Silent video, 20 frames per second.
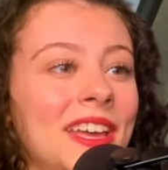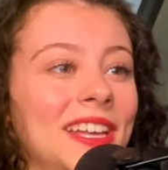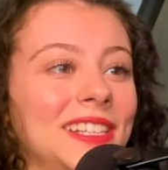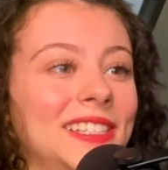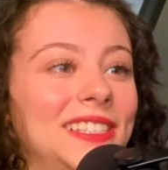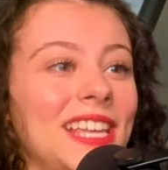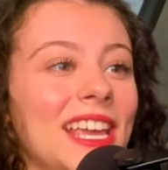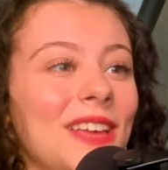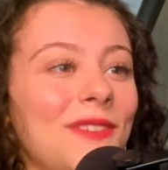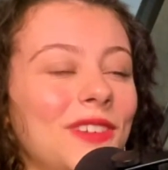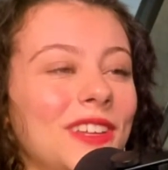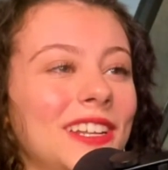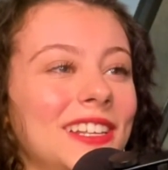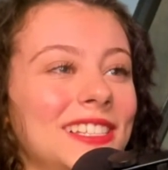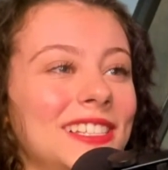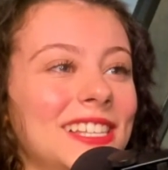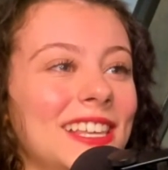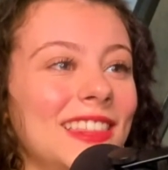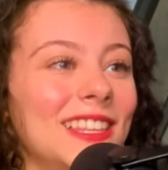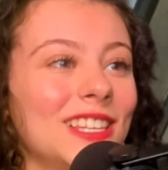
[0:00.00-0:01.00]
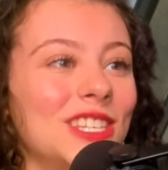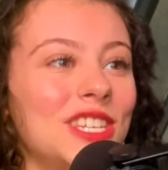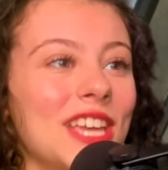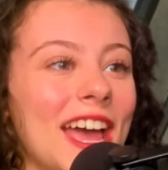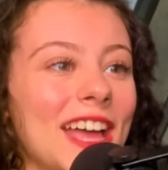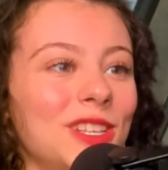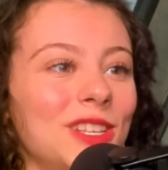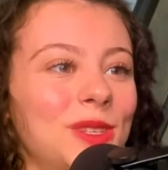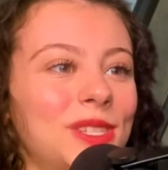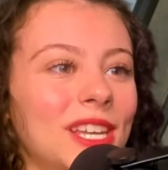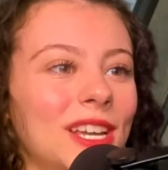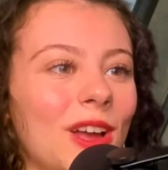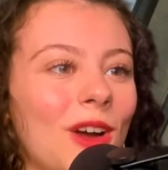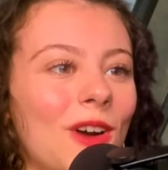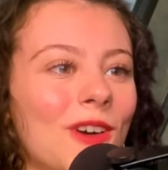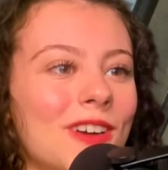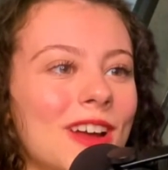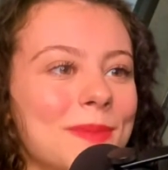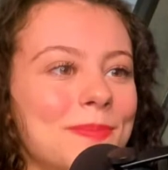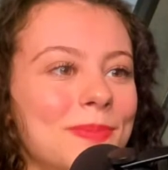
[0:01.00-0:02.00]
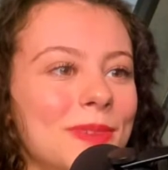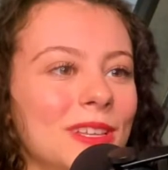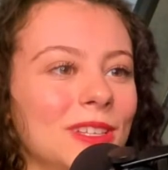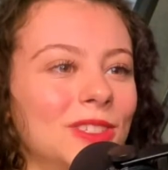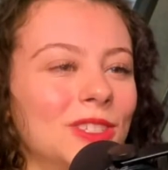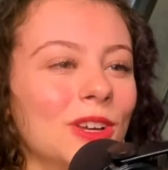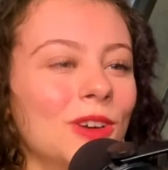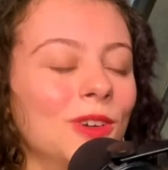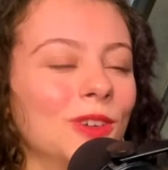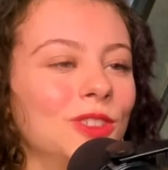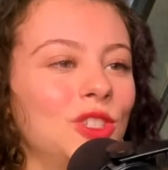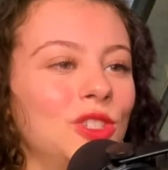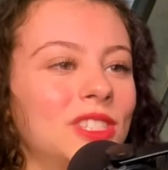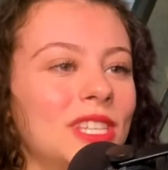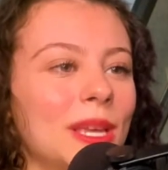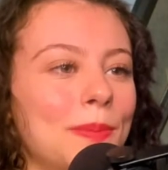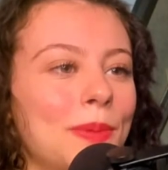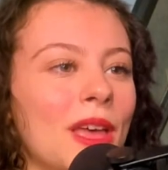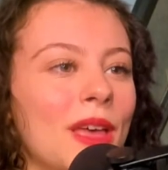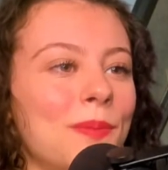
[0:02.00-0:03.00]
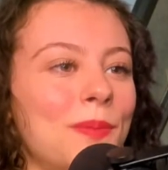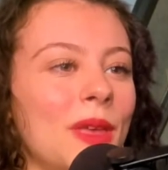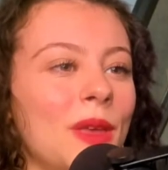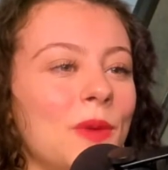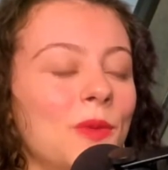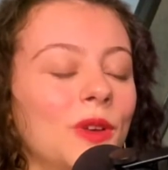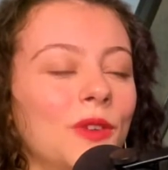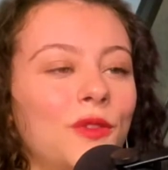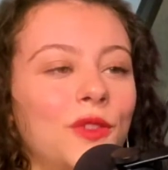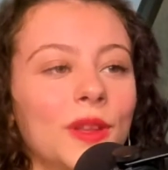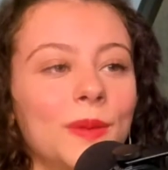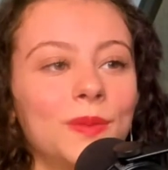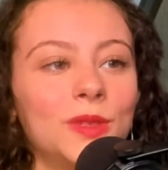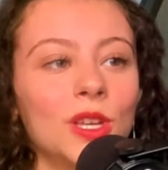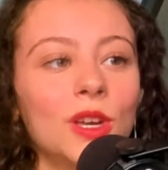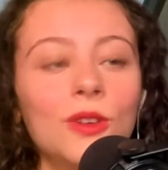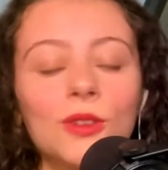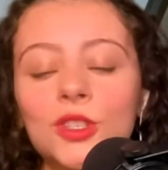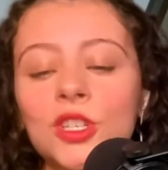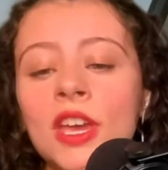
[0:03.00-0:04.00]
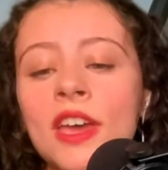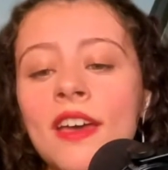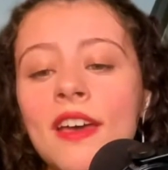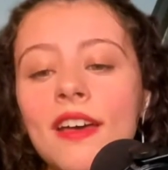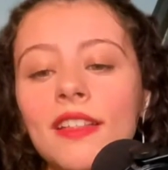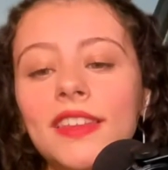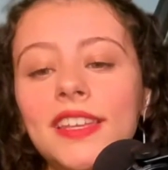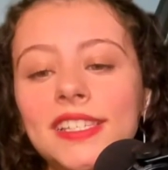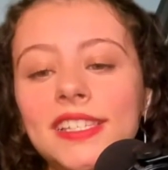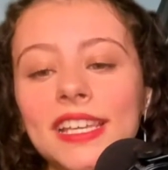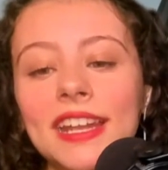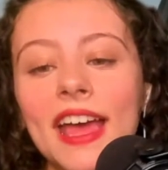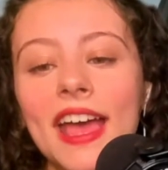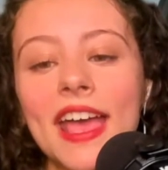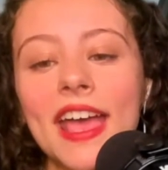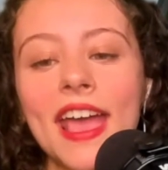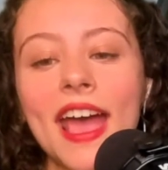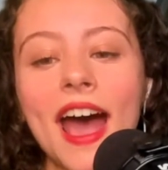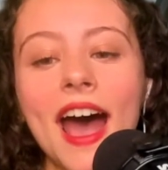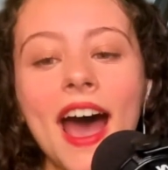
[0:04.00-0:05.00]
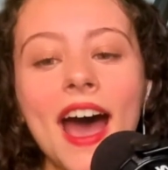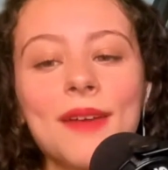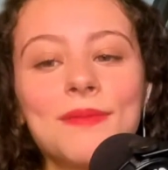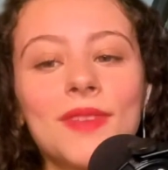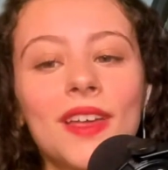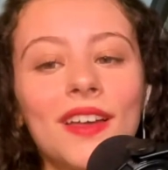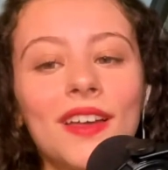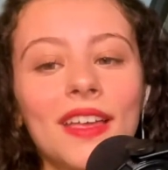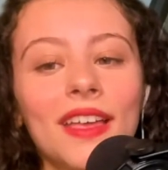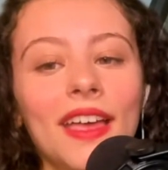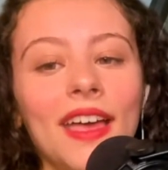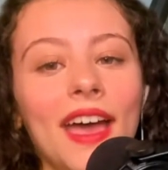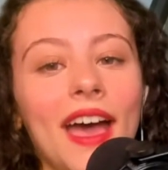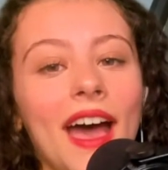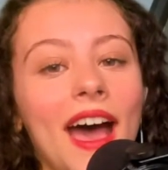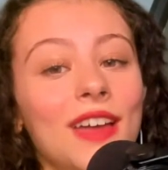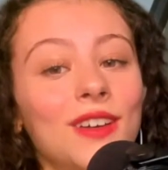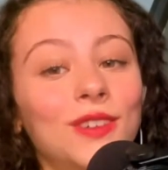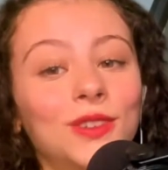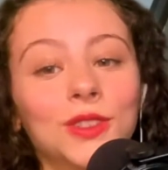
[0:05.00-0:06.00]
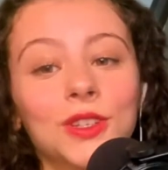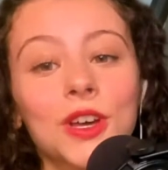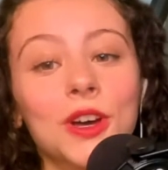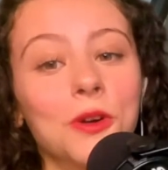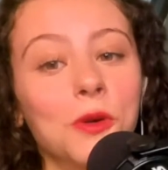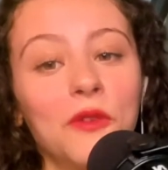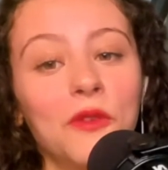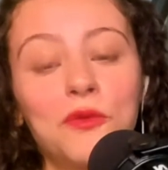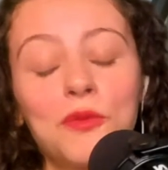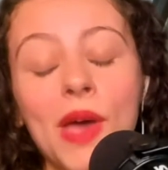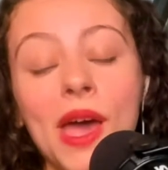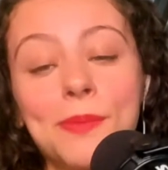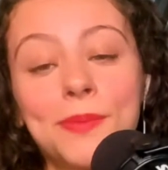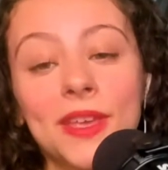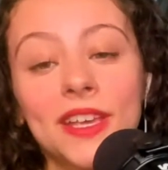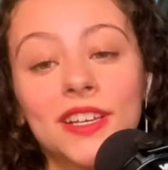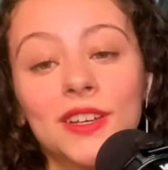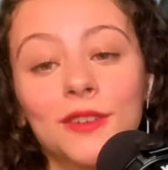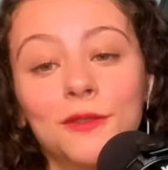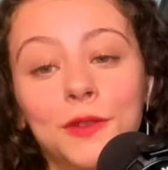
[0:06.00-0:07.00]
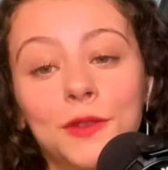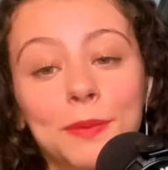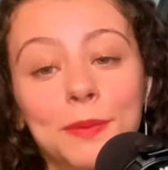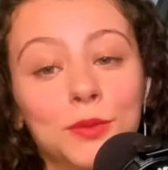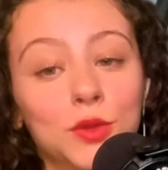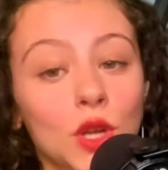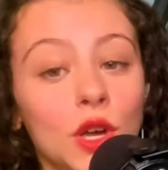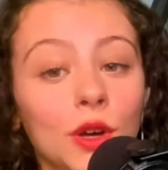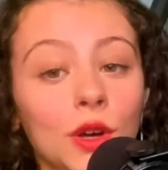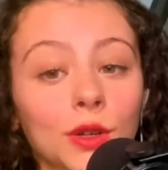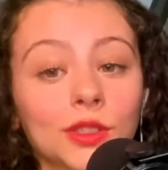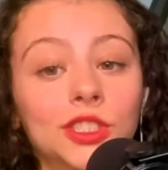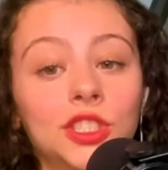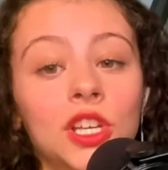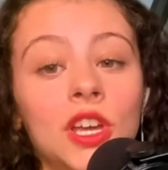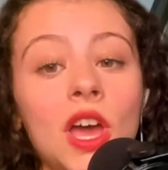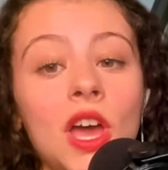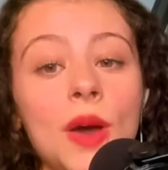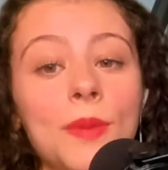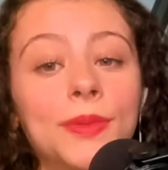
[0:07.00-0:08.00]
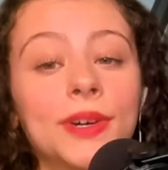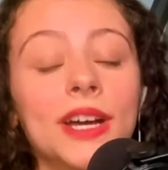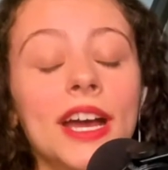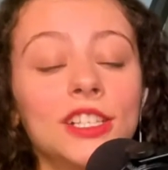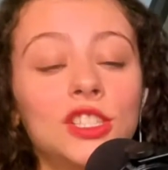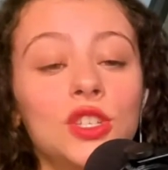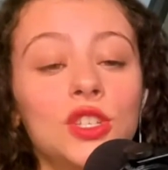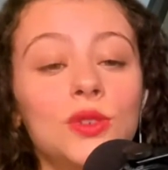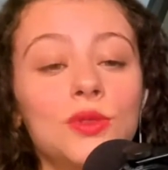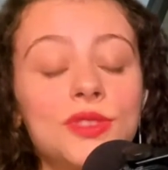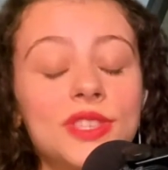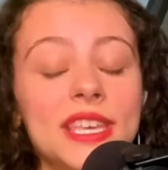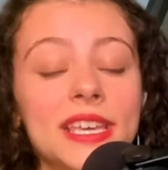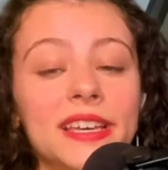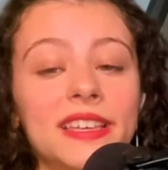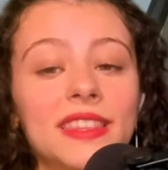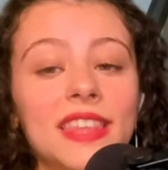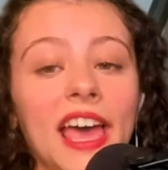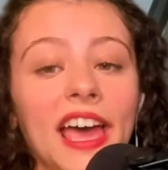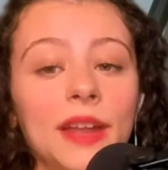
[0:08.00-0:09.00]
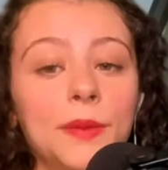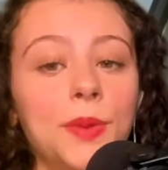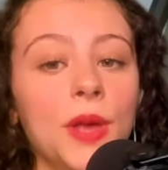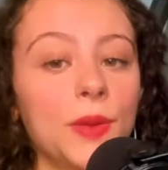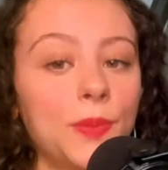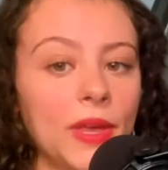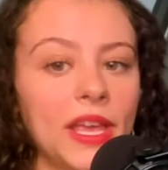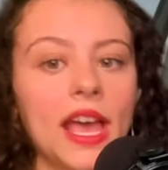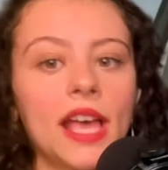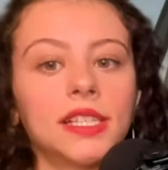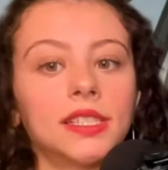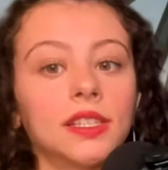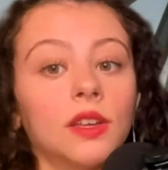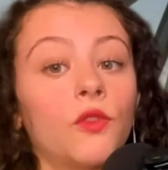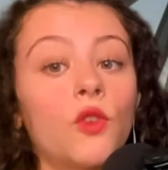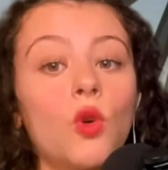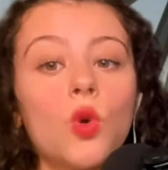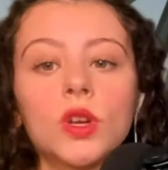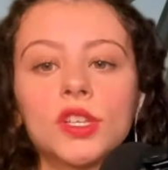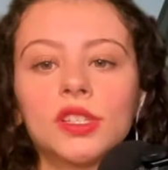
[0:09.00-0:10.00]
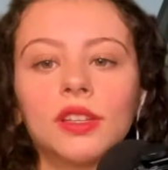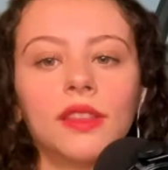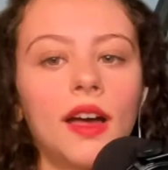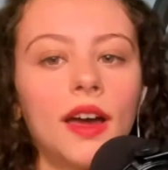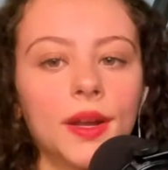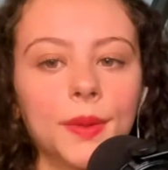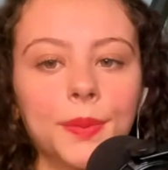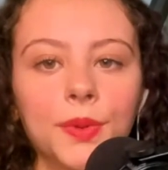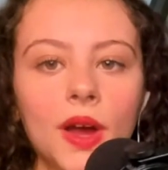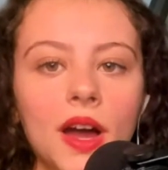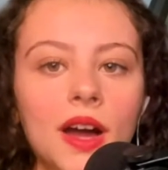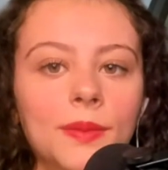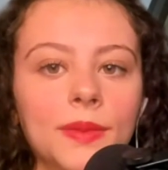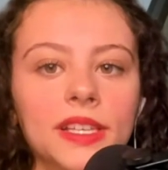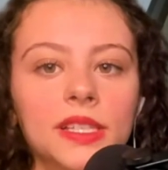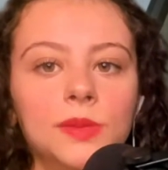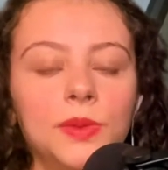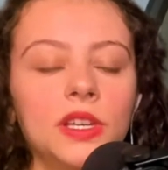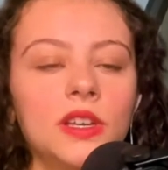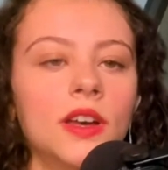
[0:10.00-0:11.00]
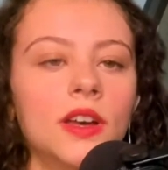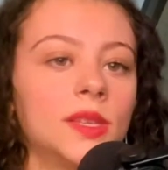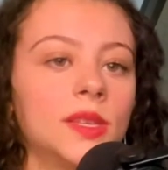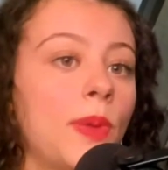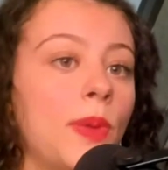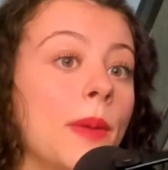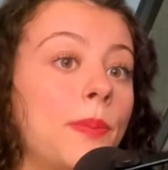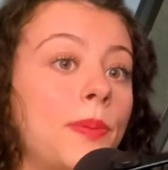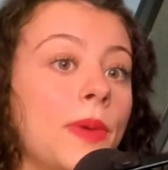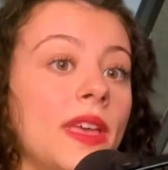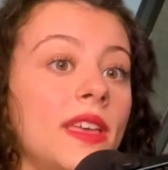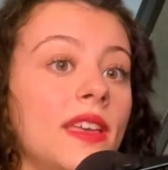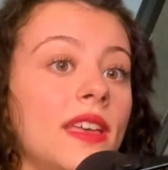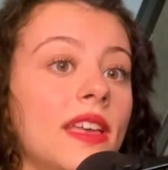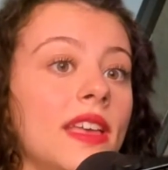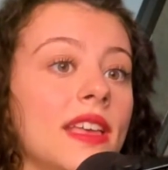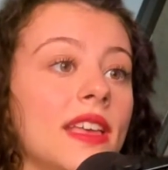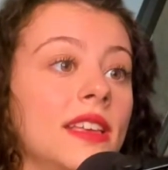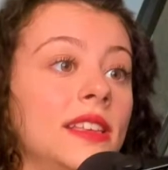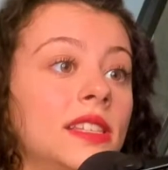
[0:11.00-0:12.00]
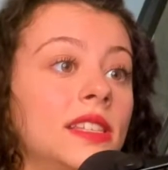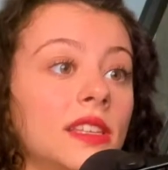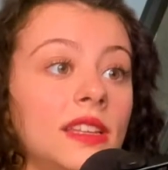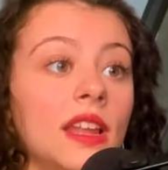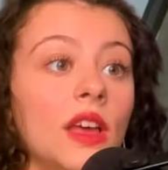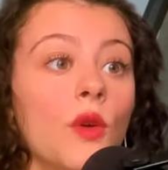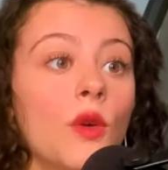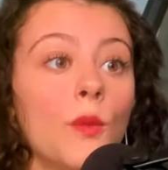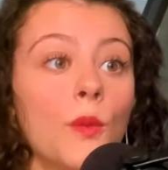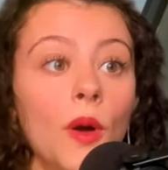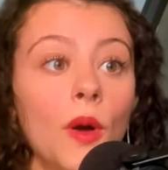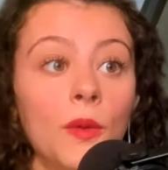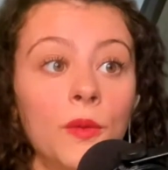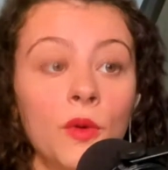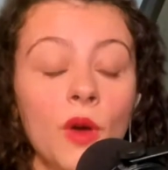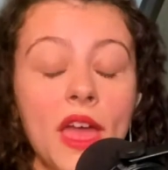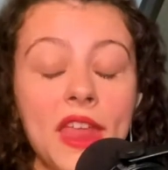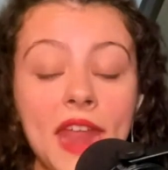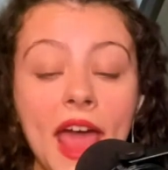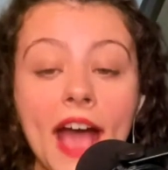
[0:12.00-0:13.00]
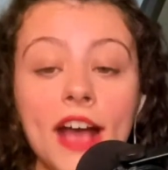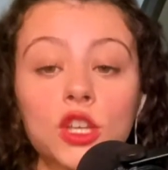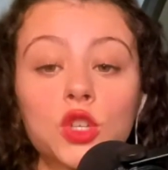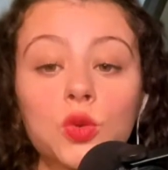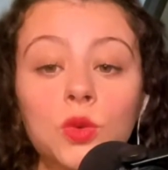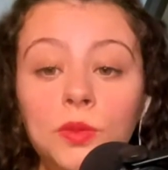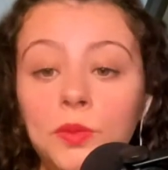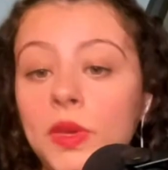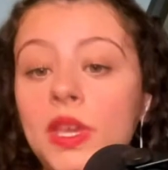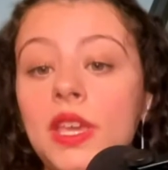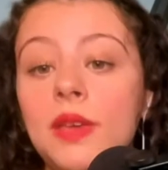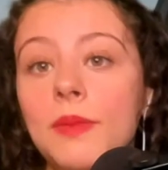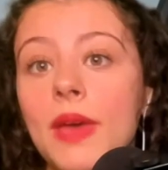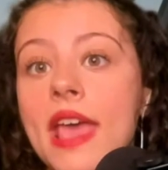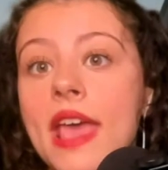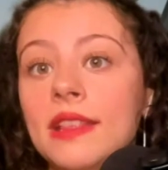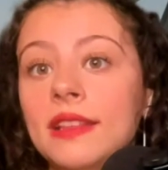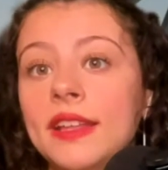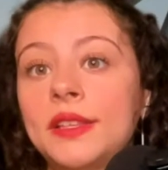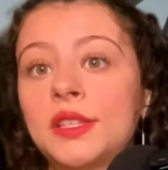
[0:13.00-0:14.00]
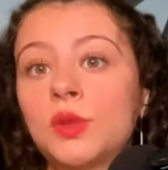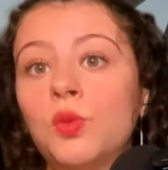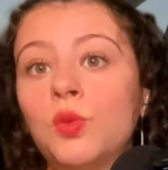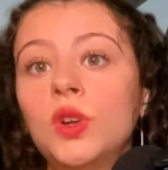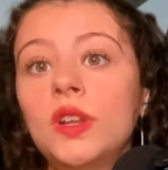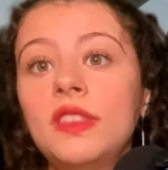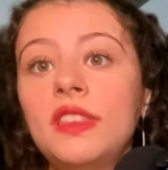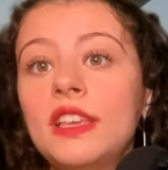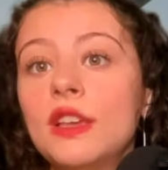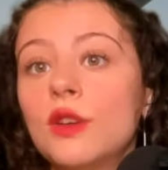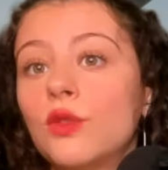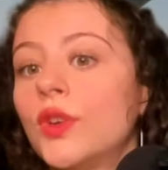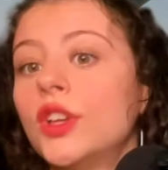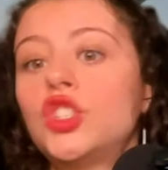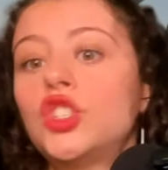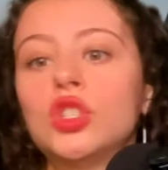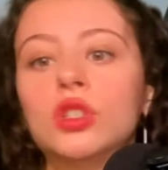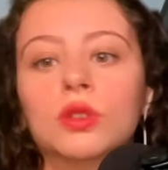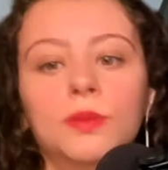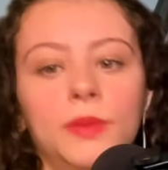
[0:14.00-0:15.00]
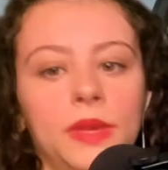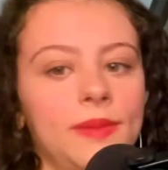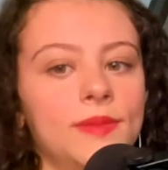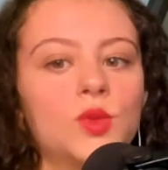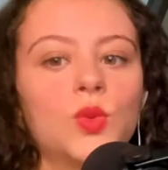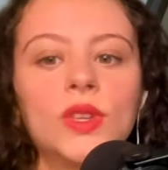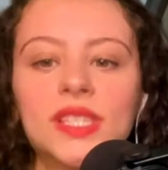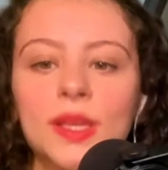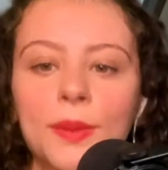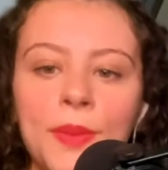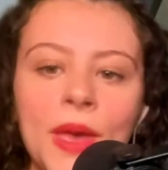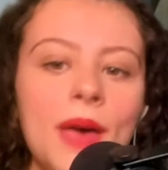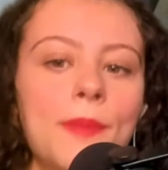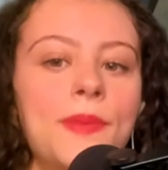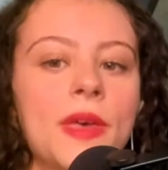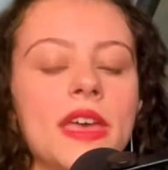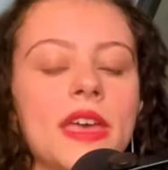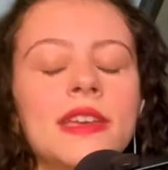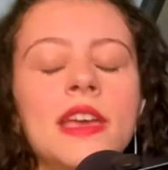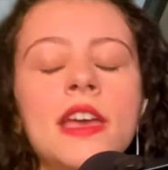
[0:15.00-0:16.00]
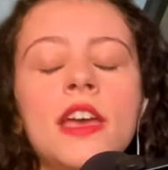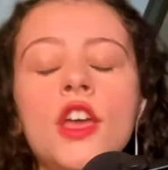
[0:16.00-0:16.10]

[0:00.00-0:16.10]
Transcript: David is in the chat. You said RIP Doge. You said Pepe will flip Doge. Listen, I don't know if Pepe could flip Doge, but I do think that Pepe has, of course, a lot of promise because Pepe isn't an actual meme, and it's one of the original memes was a Pepe.